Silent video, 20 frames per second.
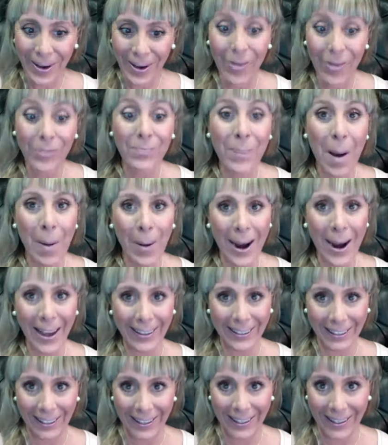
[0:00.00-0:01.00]
of Paola
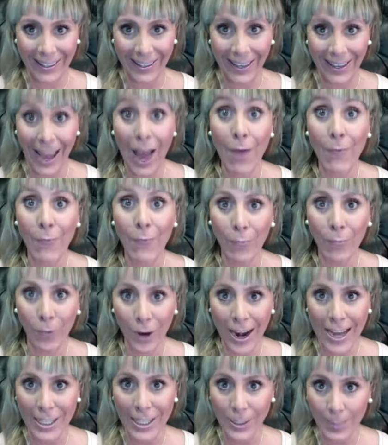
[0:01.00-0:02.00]
Healing and Full
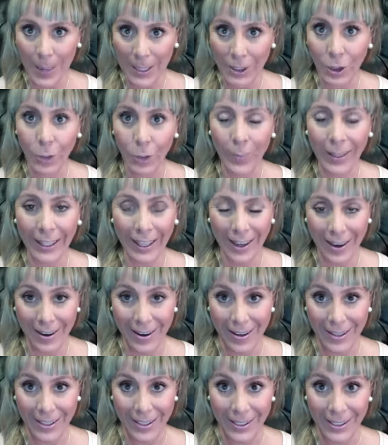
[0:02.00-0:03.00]
Spectrum
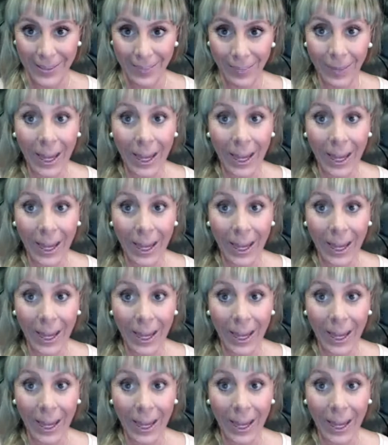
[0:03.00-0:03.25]
Healers.